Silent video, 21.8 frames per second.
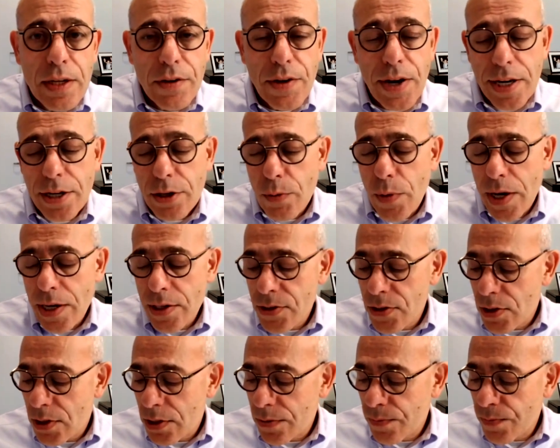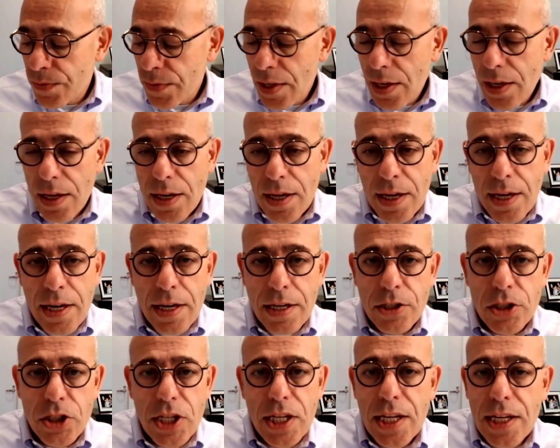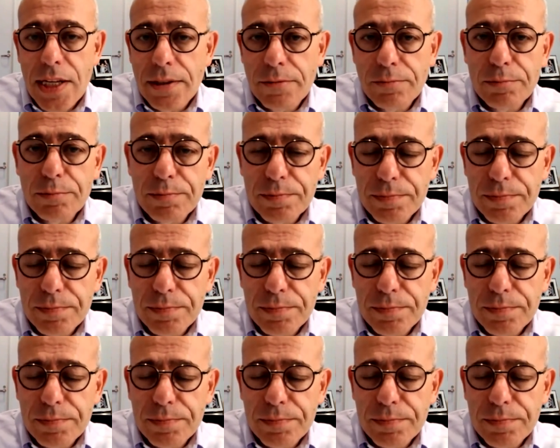Great question. Sheila.